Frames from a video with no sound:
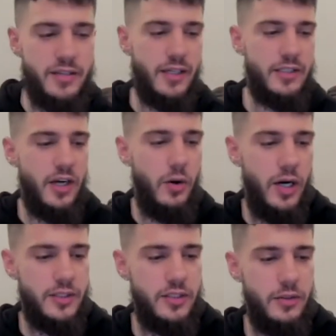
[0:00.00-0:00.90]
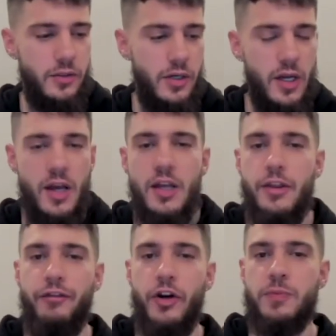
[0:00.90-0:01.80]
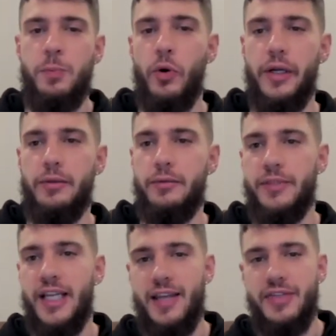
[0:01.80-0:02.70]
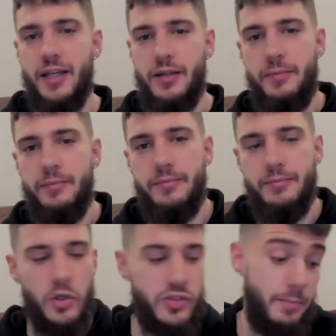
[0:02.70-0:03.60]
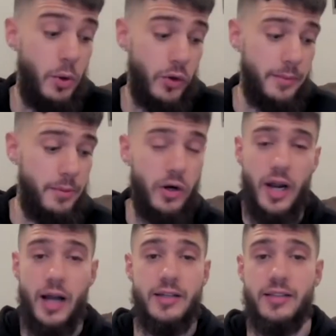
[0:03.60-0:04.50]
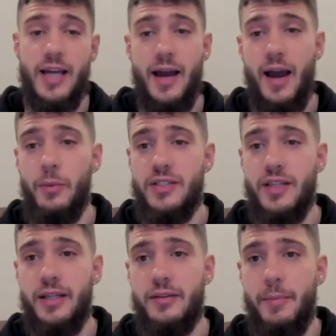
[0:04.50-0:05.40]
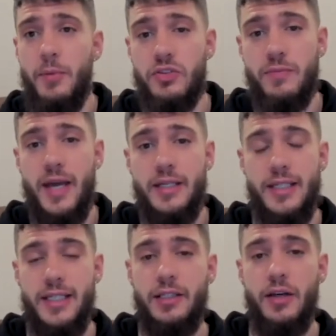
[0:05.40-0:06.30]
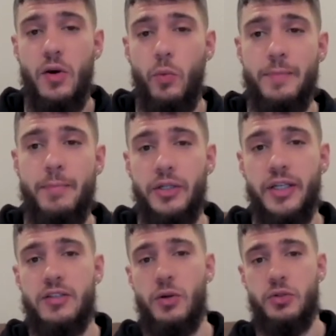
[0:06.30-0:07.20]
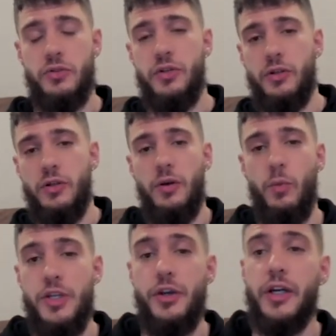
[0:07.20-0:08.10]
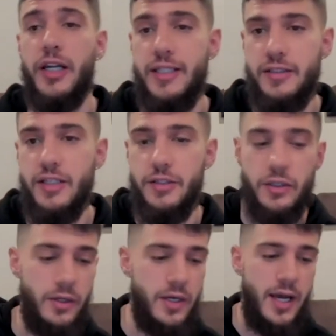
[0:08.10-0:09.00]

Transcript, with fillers: Let's go on to the first point that I think most important part, honestly, I, I would say that most men need when building a social circle and what you're going to need to do.